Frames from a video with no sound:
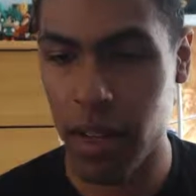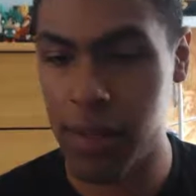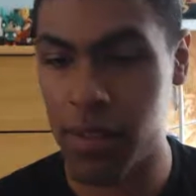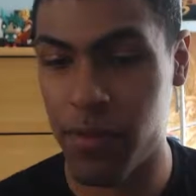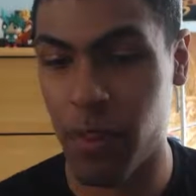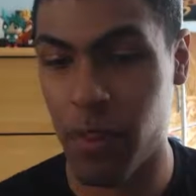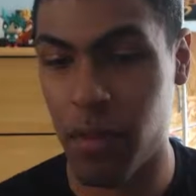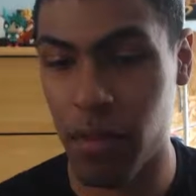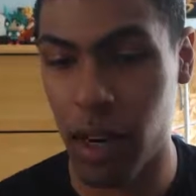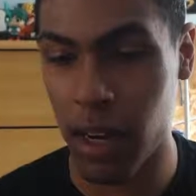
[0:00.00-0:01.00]
Lobster foie
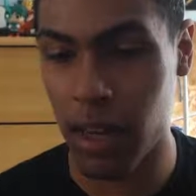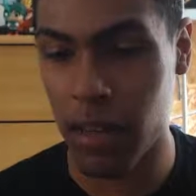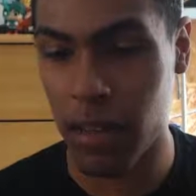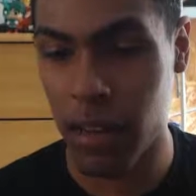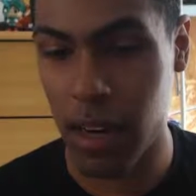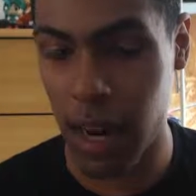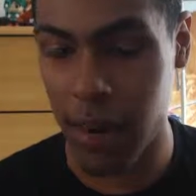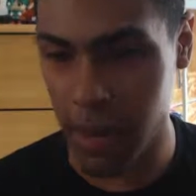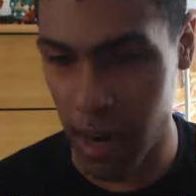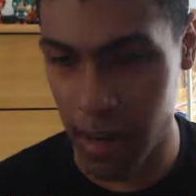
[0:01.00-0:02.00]
gras
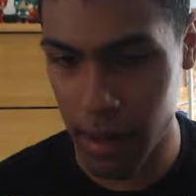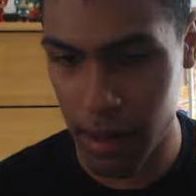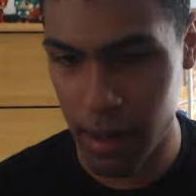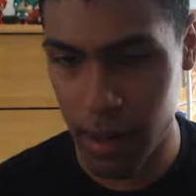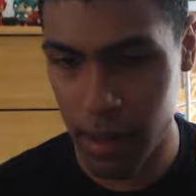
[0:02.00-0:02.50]
caviar?